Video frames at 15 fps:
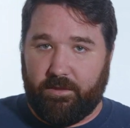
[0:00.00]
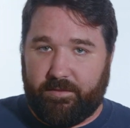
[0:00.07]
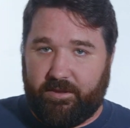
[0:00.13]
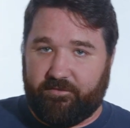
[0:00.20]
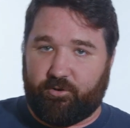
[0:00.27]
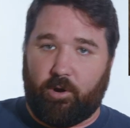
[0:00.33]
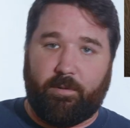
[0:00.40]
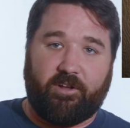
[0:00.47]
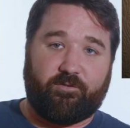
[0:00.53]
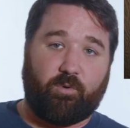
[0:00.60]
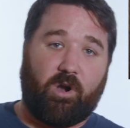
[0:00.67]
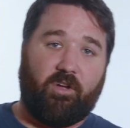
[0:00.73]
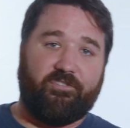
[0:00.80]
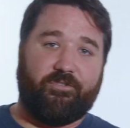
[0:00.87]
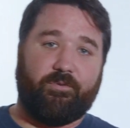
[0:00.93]
These robots
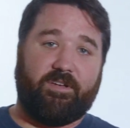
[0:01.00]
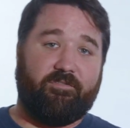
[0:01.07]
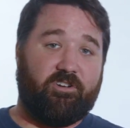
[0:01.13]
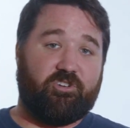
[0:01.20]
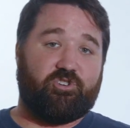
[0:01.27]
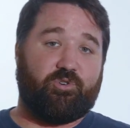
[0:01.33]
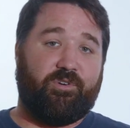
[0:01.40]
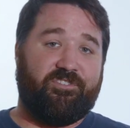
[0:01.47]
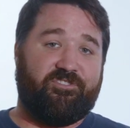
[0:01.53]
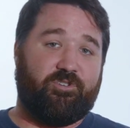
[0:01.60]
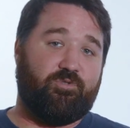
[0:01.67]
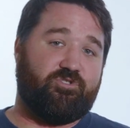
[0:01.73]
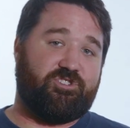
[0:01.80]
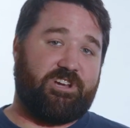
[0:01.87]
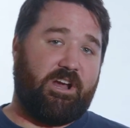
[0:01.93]
were also given a choice
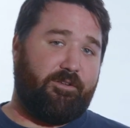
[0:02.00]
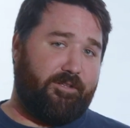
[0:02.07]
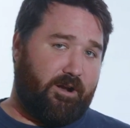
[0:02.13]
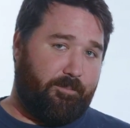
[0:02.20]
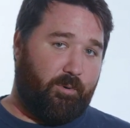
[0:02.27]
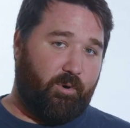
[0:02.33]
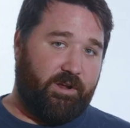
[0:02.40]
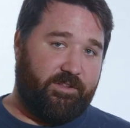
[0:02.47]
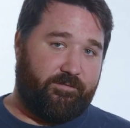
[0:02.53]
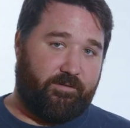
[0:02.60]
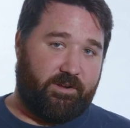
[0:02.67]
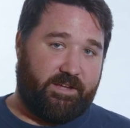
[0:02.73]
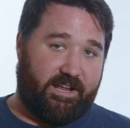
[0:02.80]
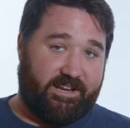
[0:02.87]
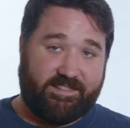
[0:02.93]
to share their points
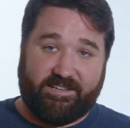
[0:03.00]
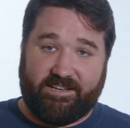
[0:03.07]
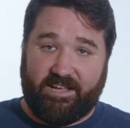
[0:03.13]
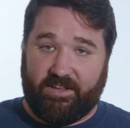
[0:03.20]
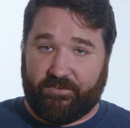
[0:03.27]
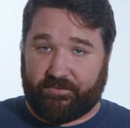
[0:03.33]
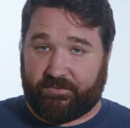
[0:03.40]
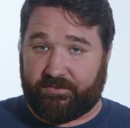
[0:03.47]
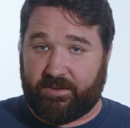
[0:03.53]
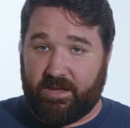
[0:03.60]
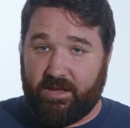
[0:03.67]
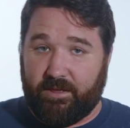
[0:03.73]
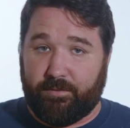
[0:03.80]
for getting the discs,